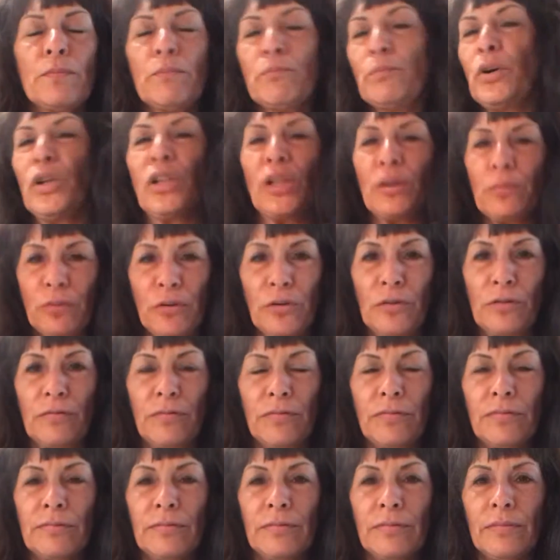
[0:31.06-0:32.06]

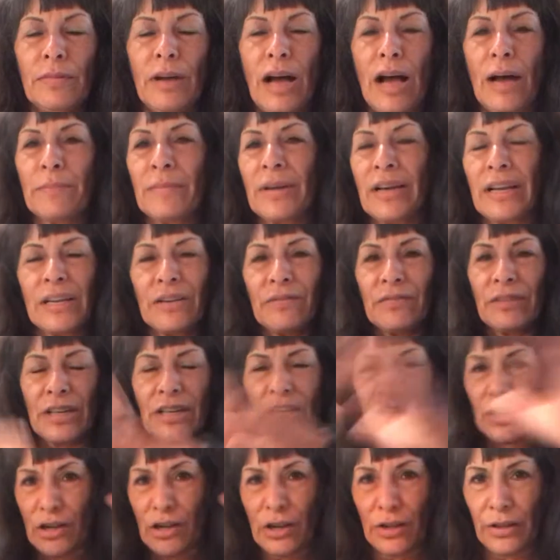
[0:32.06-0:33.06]
bulletproof. I'm not even going
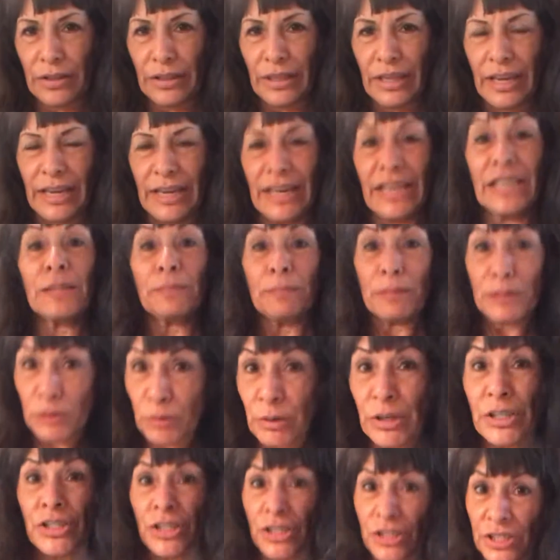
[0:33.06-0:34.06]
to call it that. It's
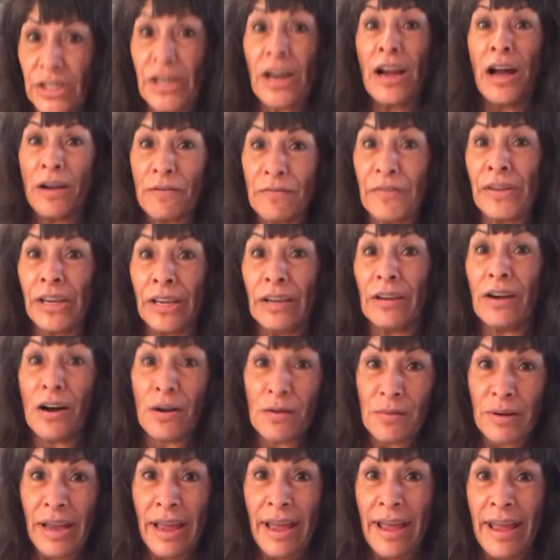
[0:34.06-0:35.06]
Patricia's coffee,
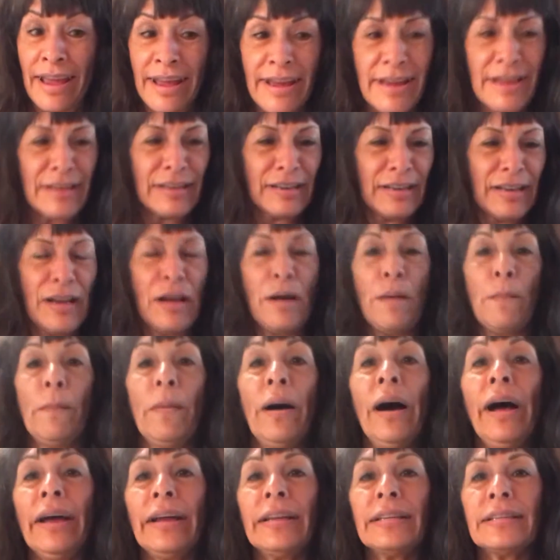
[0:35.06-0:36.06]
okay?
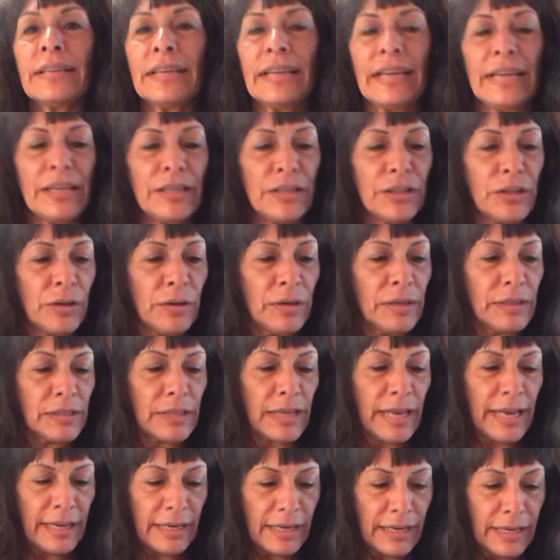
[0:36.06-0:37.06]
But in
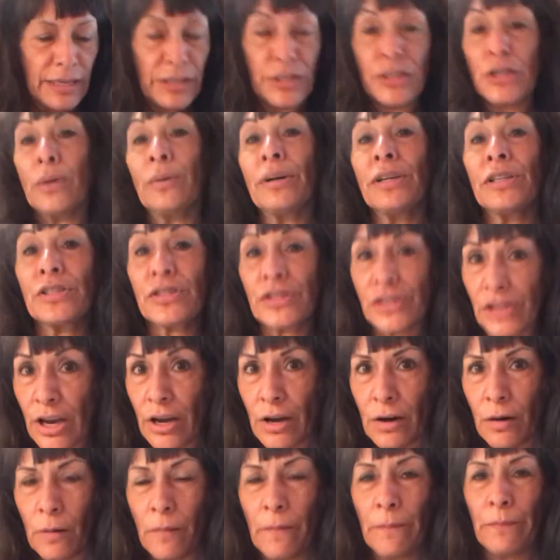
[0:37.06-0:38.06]
doing
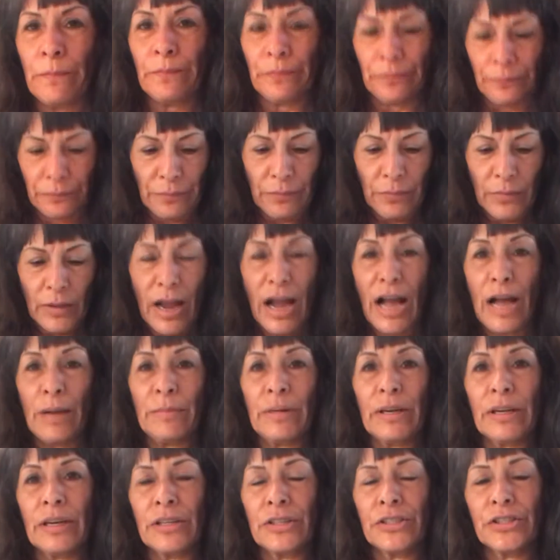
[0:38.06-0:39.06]
so, I'm
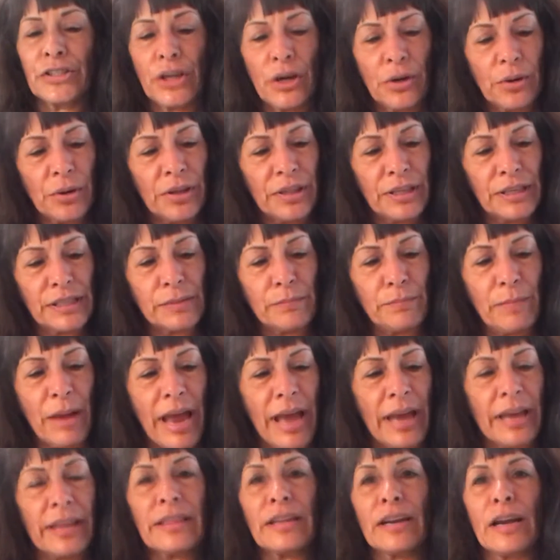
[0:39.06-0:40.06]
going to show you this
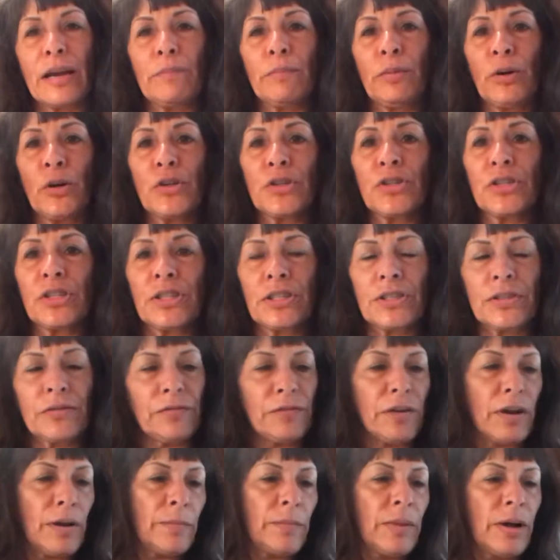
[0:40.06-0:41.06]
bag that I purchased
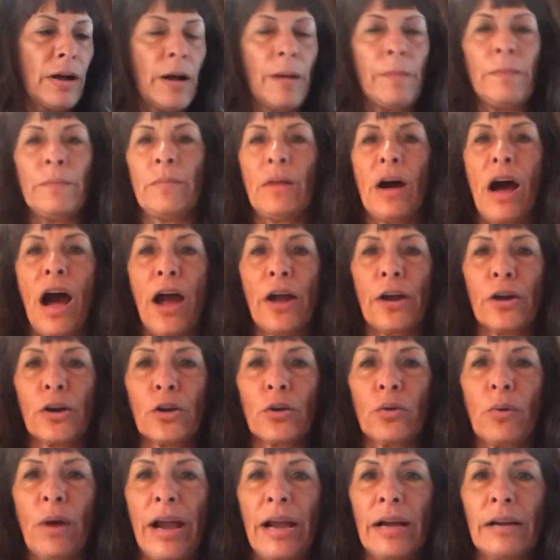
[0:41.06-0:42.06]
from Higher
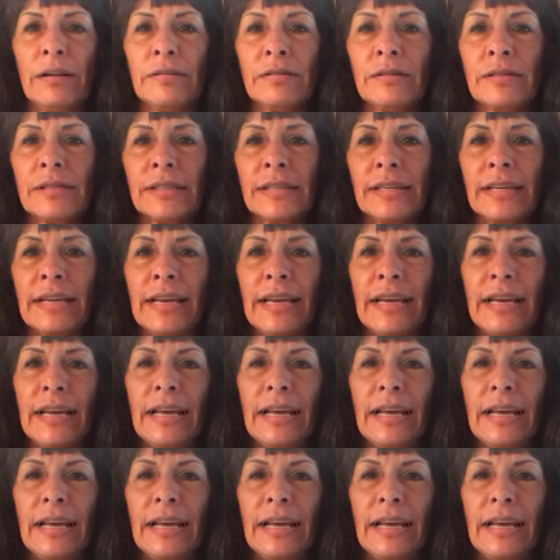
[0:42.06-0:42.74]
Grounds